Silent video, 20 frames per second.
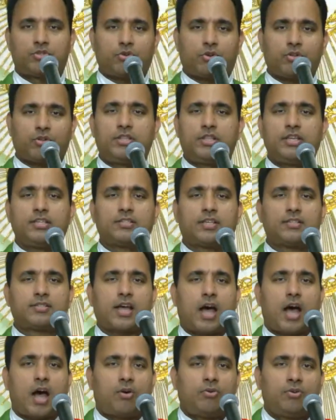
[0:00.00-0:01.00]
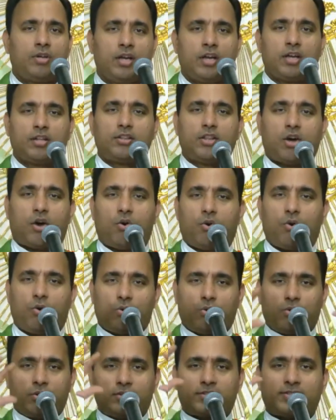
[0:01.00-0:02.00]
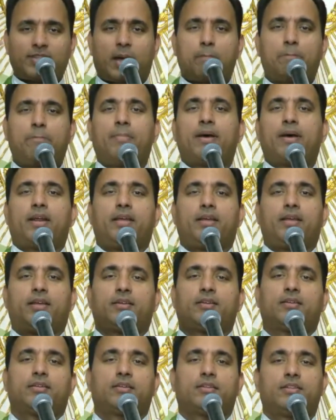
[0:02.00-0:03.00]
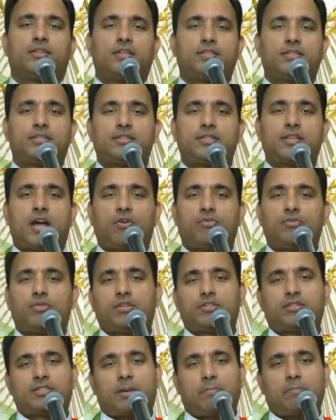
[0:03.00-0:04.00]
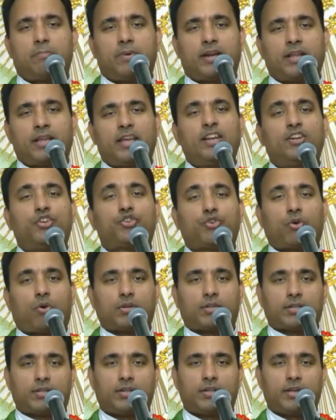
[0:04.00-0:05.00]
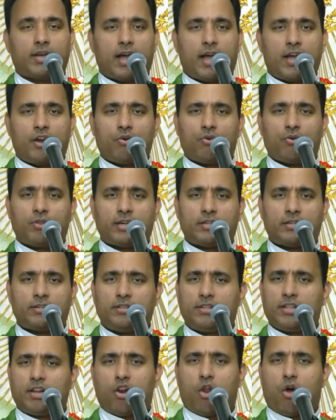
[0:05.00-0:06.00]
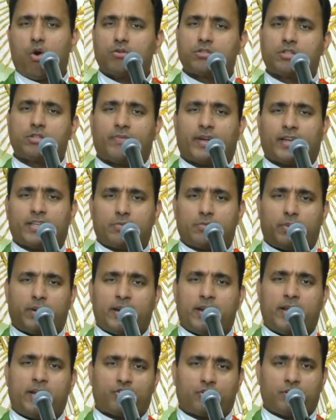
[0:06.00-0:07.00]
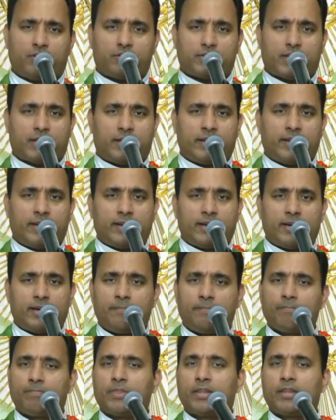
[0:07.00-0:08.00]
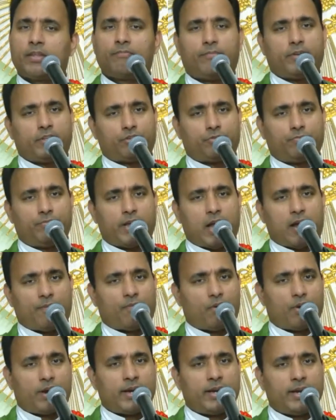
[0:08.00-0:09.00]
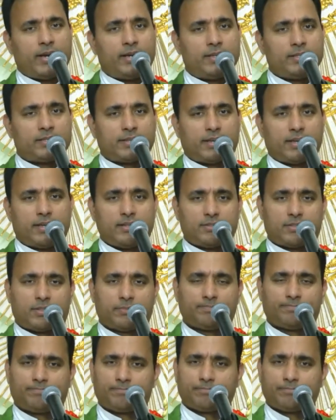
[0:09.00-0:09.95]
So, this is how the whole summary, this is how the summary in short. I know that the lots of explanations are needed, which we have already discussed.